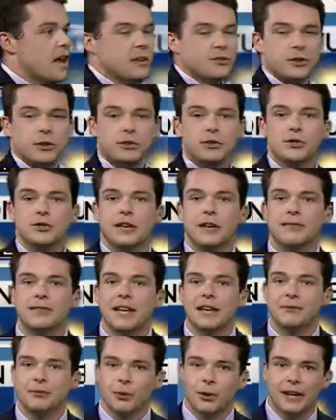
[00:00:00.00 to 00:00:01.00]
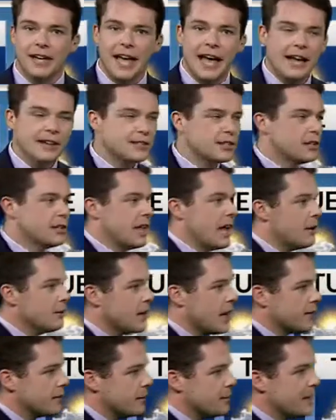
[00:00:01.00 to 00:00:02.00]
So here's your seven day forecast. Cloud
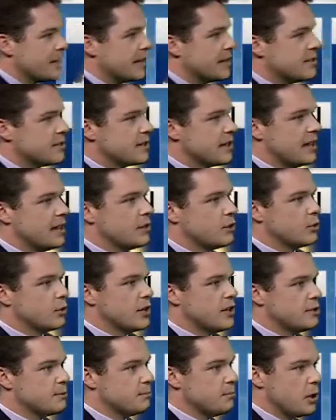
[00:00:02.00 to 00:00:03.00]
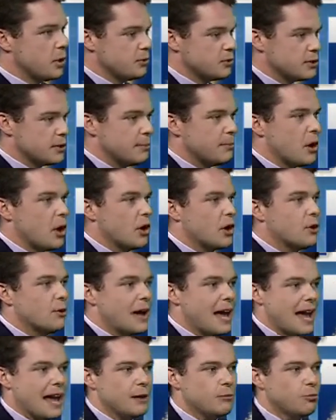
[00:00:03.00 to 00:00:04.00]
cover begins to increase both
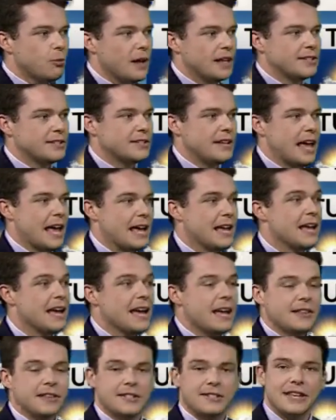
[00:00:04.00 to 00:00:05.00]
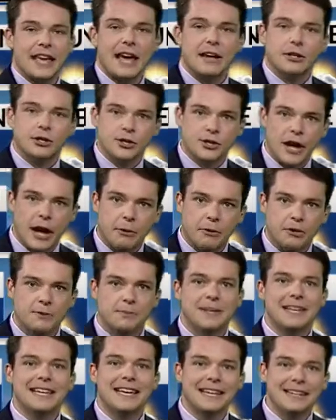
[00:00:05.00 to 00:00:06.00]
tomorrow and Wednesday. The scattered showers
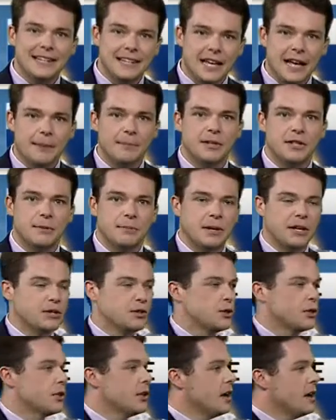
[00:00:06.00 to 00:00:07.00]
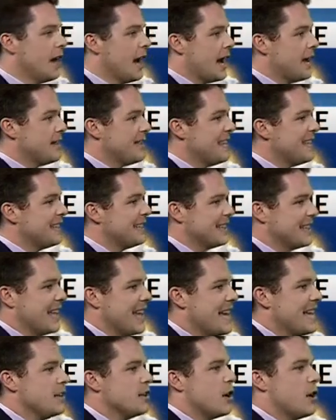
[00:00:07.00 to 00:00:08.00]
begin to come into the picture, I think,
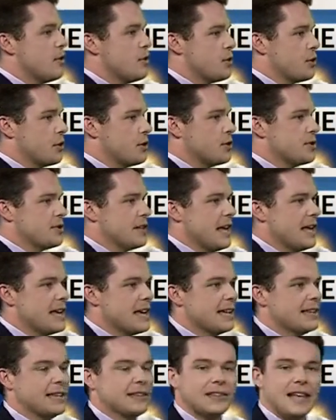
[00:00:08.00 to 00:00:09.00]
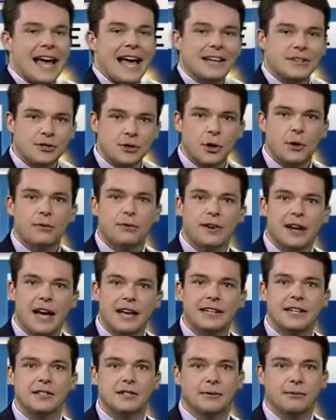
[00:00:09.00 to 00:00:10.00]
late on Thursday and then last
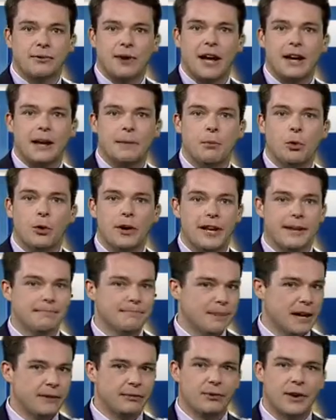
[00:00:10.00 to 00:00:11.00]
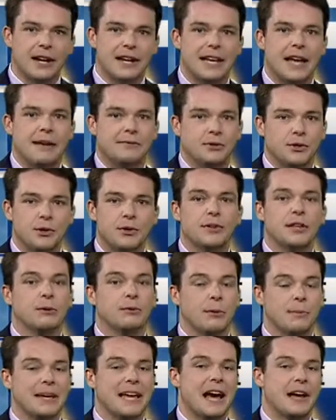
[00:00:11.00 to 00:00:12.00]
overnight into Friday morning. By Friday afternoon, I
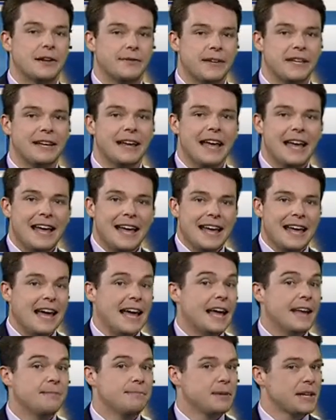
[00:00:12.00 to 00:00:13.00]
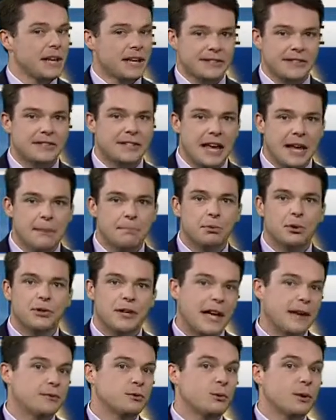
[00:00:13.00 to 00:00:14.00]
think we'll be out of it. And because it's
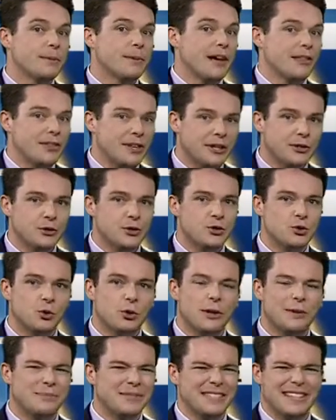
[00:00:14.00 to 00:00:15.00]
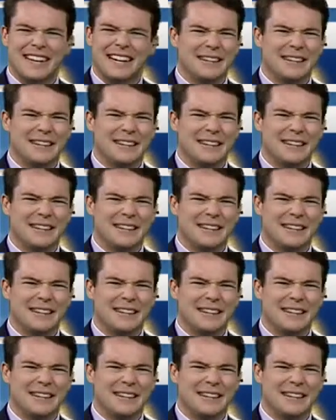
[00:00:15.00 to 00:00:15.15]
April, you have to worry about thunderstorms.